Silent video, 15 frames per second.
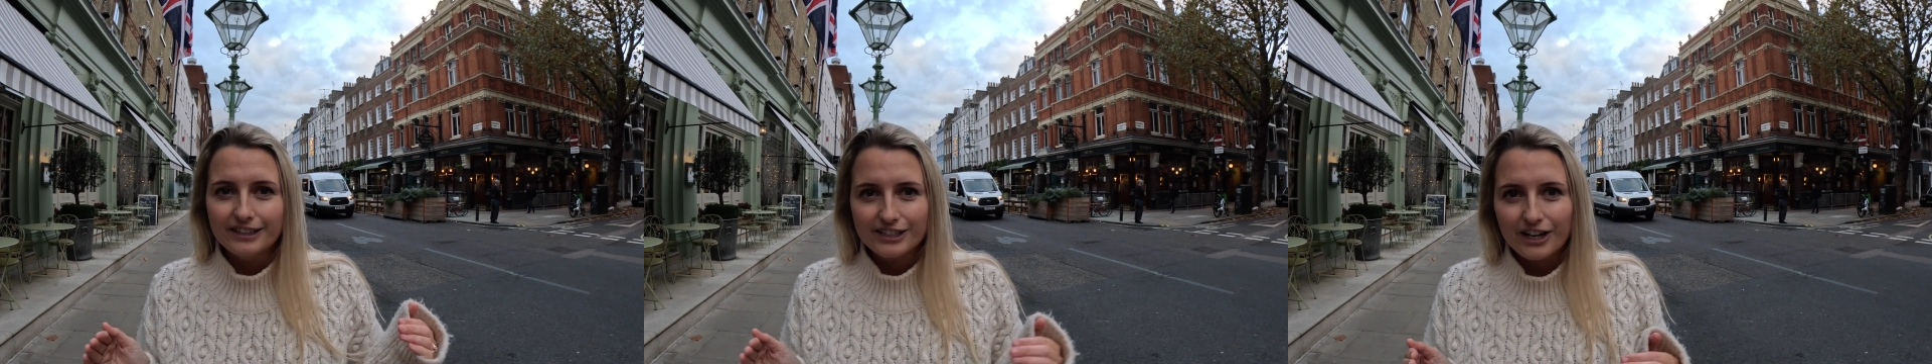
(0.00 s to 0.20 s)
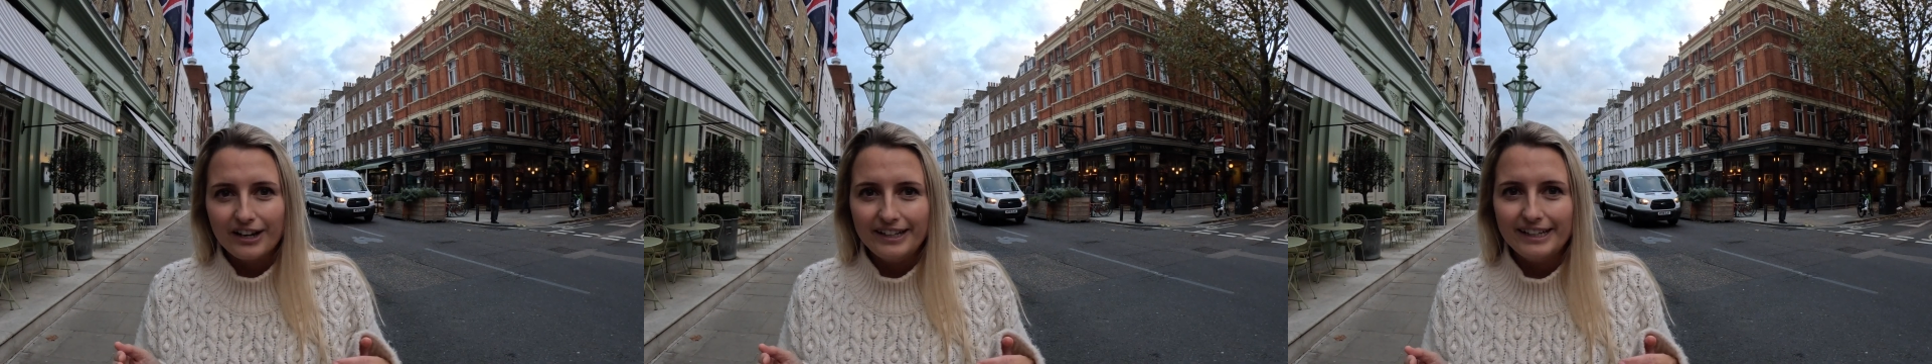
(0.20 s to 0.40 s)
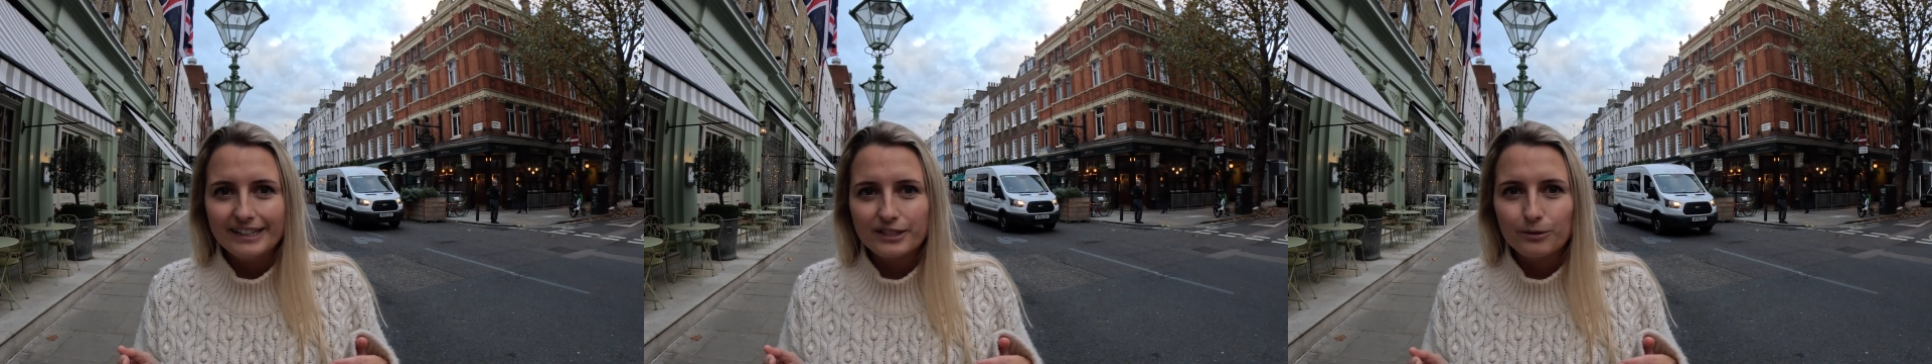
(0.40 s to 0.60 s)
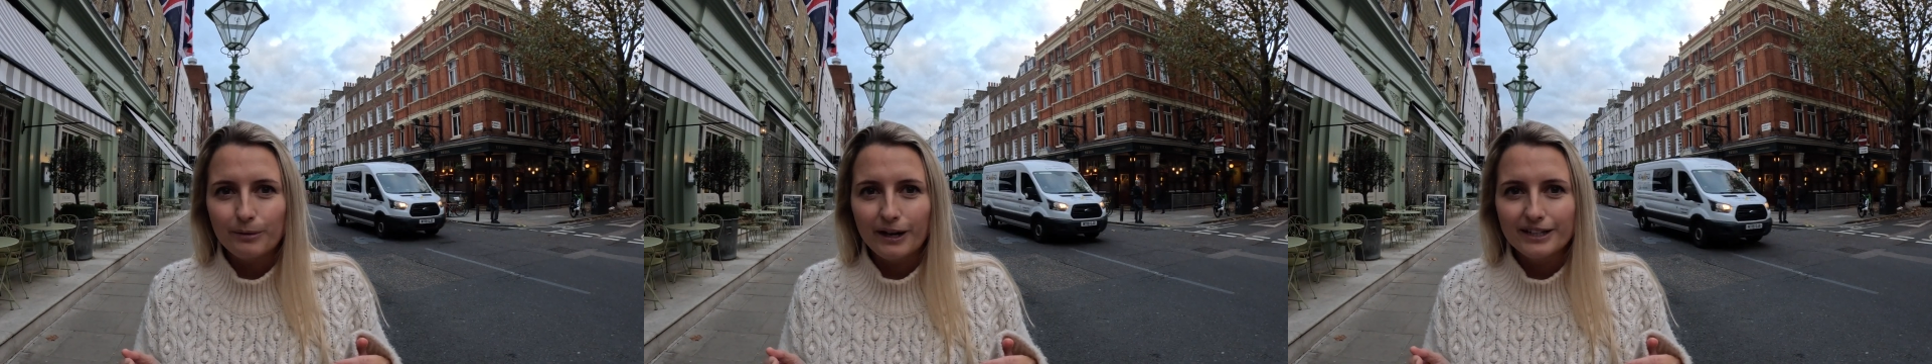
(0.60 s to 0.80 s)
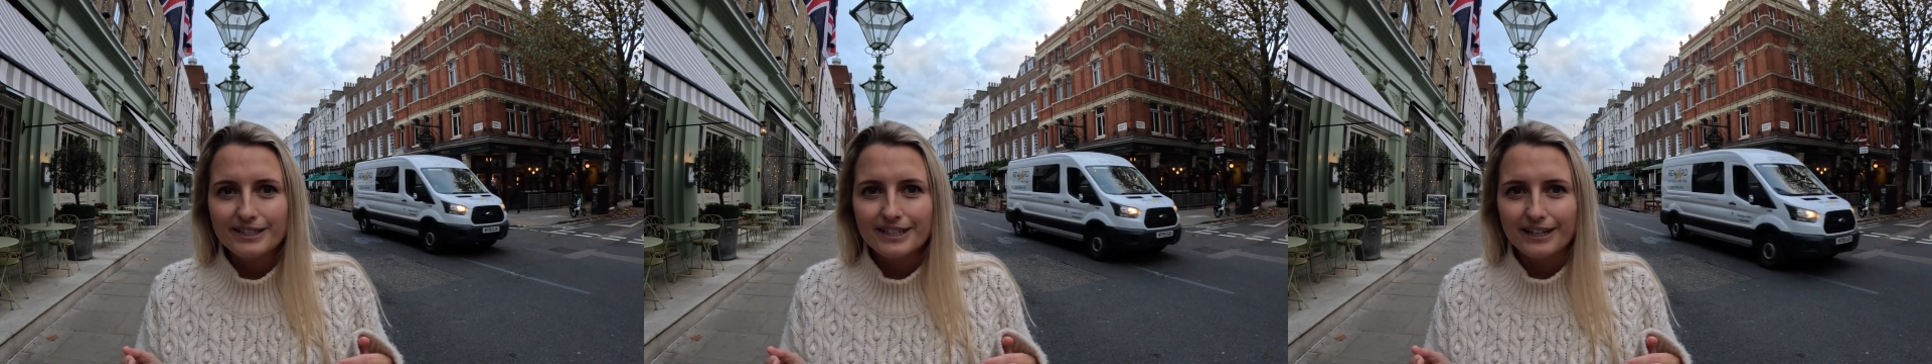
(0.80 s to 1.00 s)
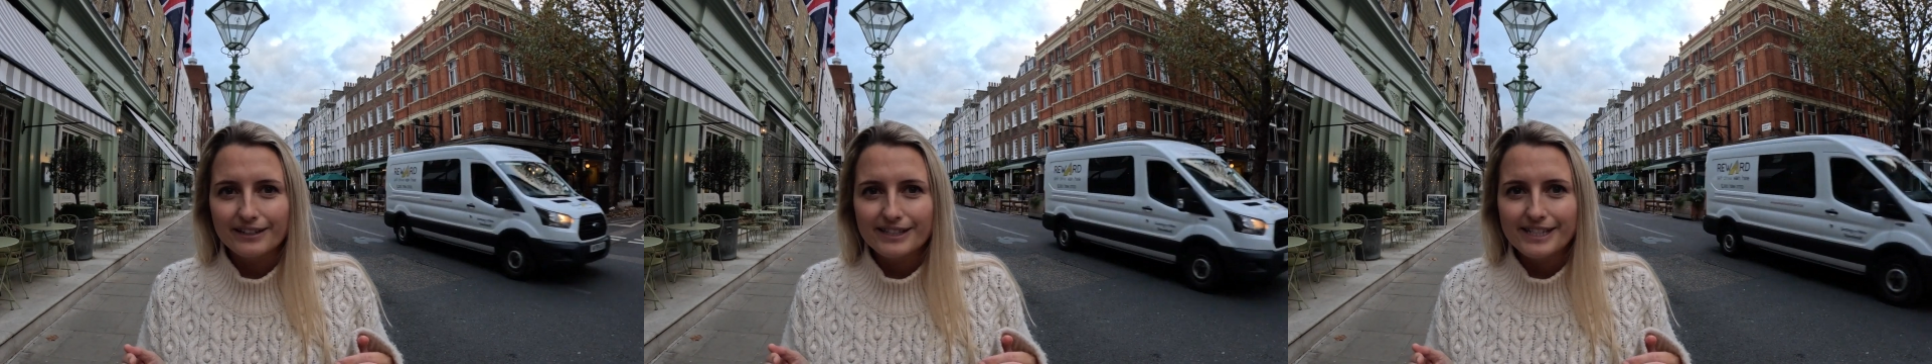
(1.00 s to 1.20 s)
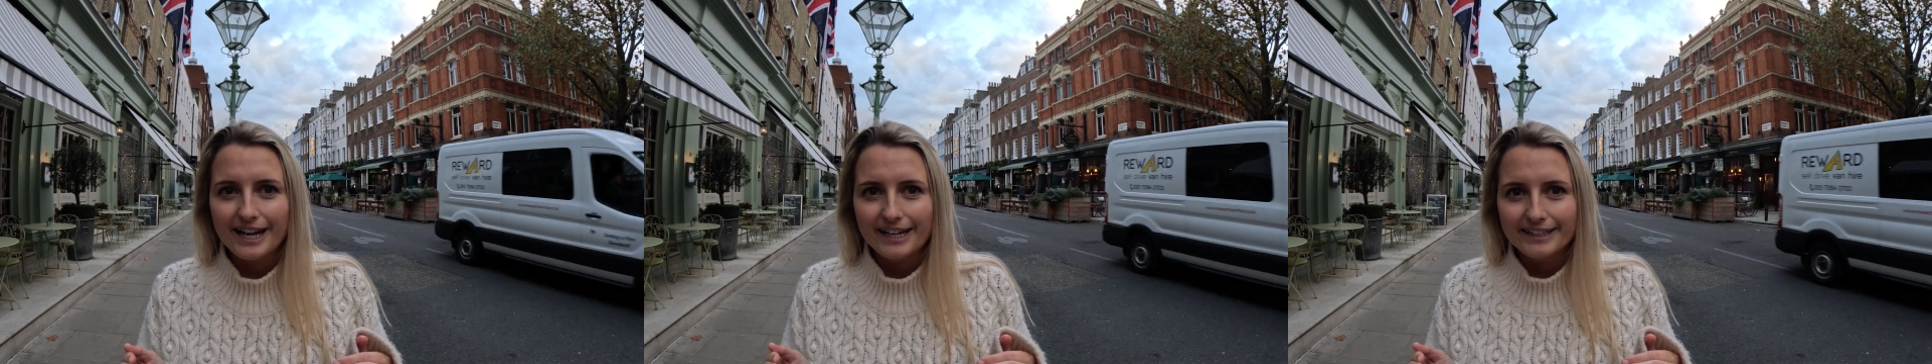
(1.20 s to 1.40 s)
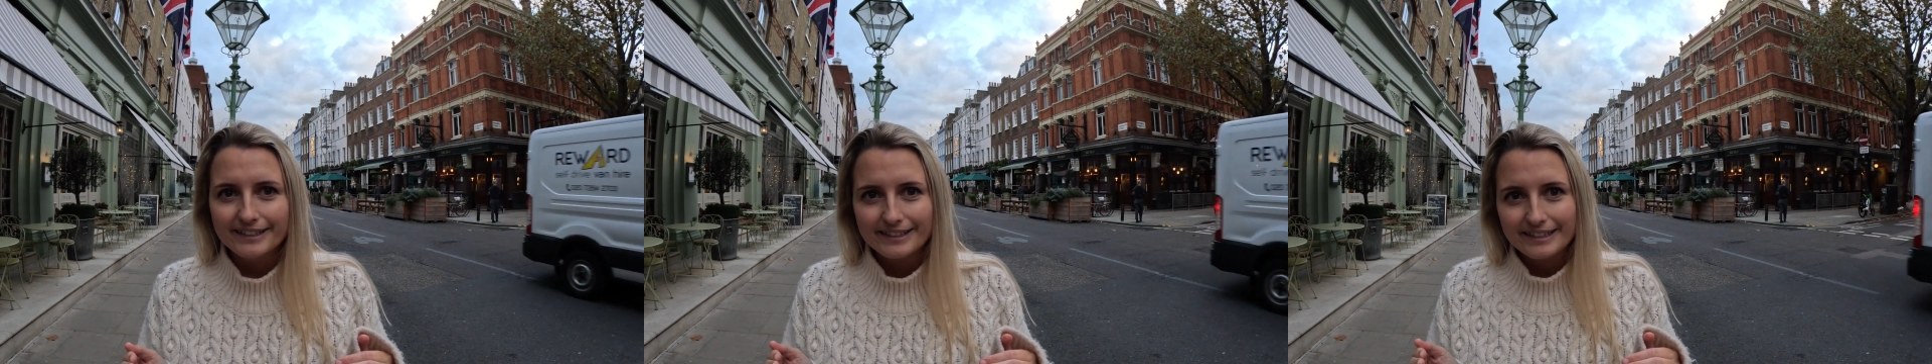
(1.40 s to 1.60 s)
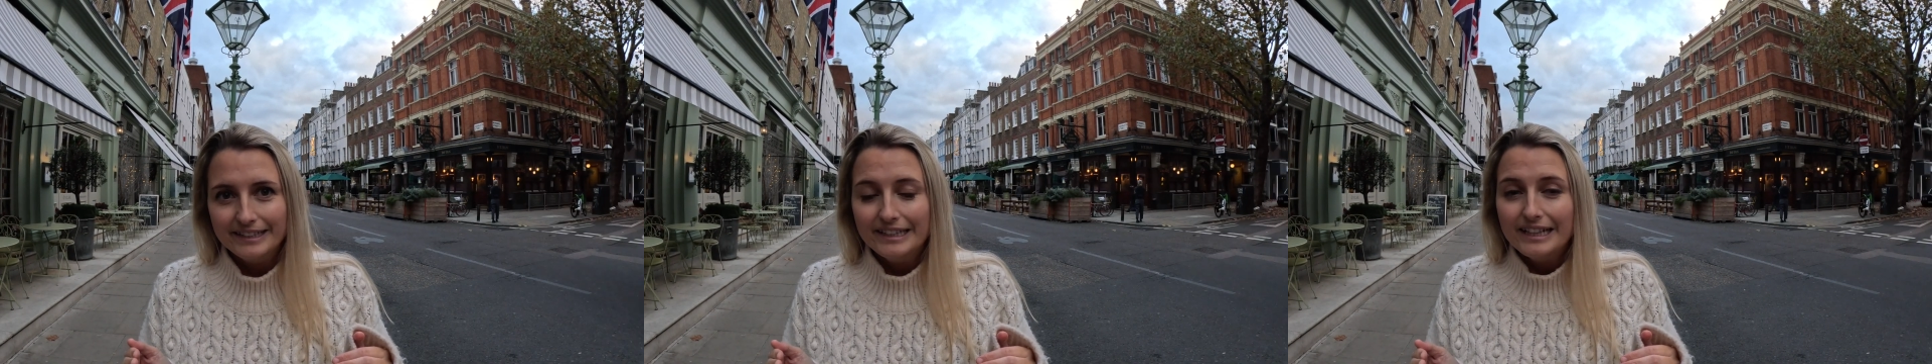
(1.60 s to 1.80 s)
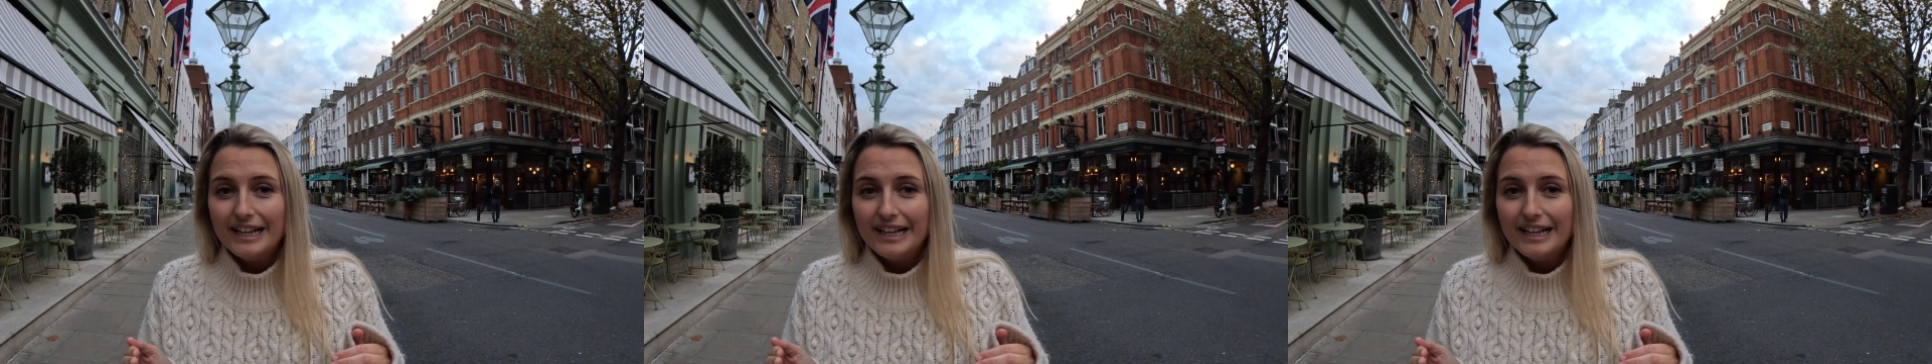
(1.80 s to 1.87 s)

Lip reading: tiny little bars downstairs.